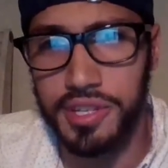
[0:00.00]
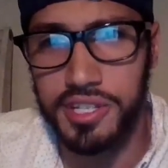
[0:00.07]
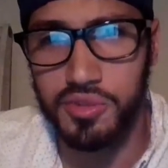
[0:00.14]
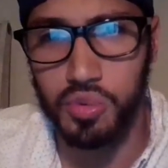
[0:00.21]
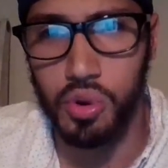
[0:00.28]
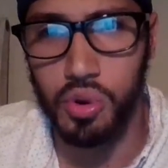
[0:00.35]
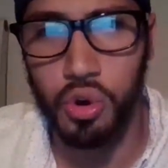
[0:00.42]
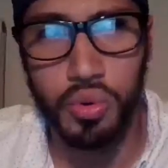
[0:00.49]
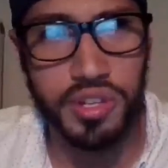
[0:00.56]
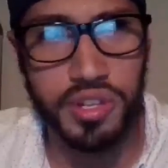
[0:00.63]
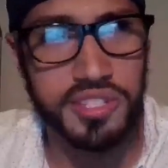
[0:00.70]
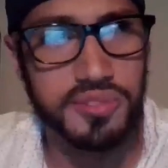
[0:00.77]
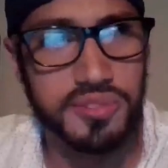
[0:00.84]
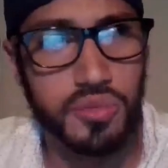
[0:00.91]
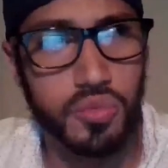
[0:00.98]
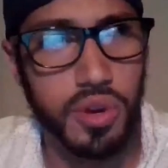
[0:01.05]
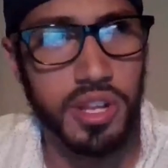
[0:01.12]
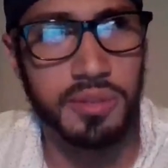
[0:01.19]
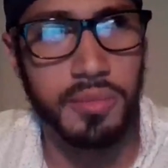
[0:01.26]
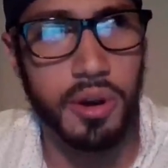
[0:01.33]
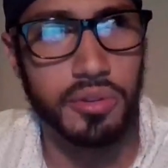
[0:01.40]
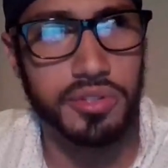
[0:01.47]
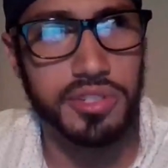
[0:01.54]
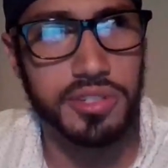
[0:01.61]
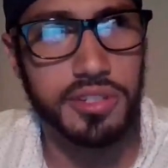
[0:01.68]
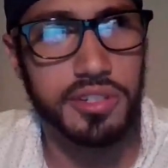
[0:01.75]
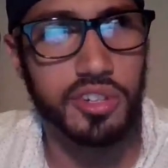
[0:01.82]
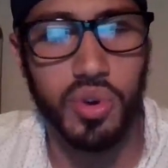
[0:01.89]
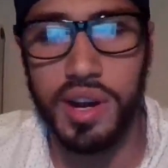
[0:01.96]
getting cast for this role was
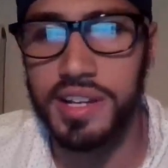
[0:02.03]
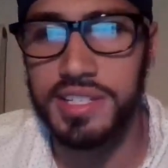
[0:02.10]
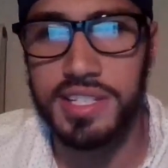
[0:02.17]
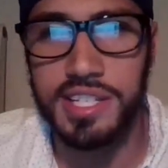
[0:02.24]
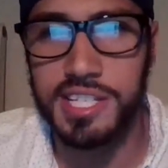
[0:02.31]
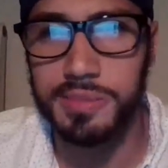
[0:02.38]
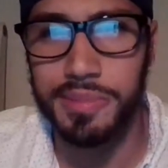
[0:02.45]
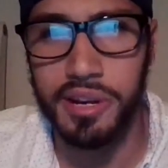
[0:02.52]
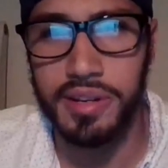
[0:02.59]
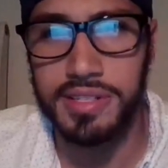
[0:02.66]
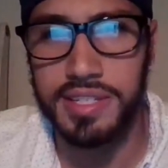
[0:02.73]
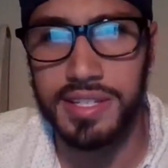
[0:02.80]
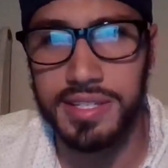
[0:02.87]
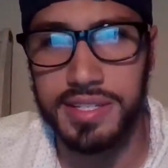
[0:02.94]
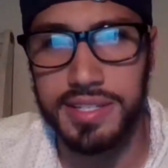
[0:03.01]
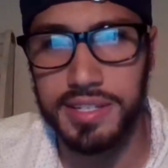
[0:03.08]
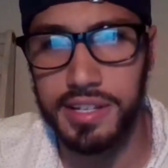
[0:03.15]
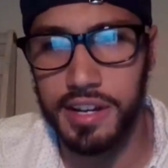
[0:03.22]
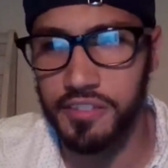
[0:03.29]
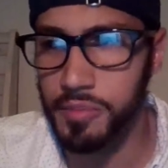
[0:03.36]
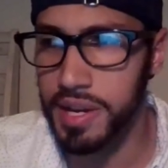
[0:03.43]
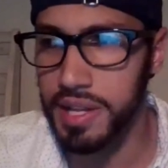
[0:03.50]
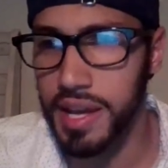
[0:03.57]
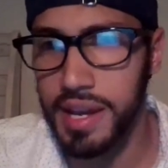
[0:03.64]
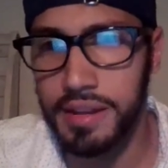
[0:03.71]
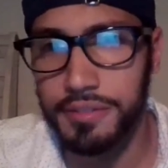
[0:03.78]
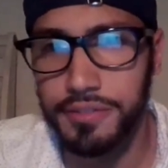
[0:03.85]
one of the most crazy experiences